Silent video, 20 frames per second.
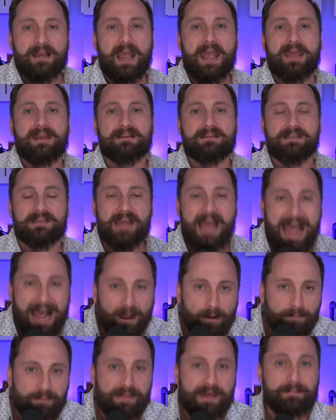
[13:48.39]
and to
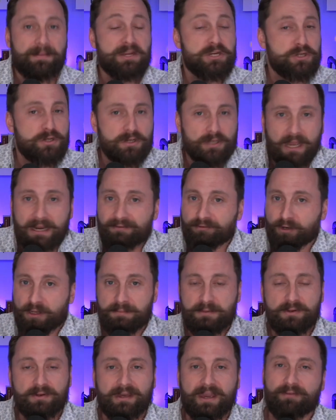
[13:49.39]
help them and you and
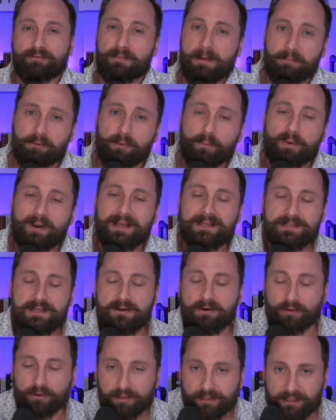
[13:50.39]
communicate. Remember what I
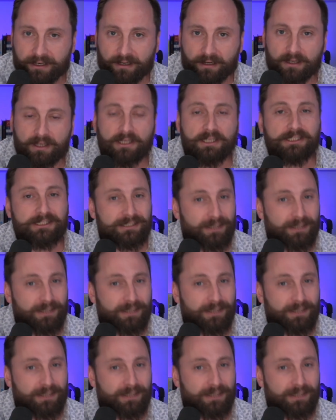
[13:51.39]
said earlier.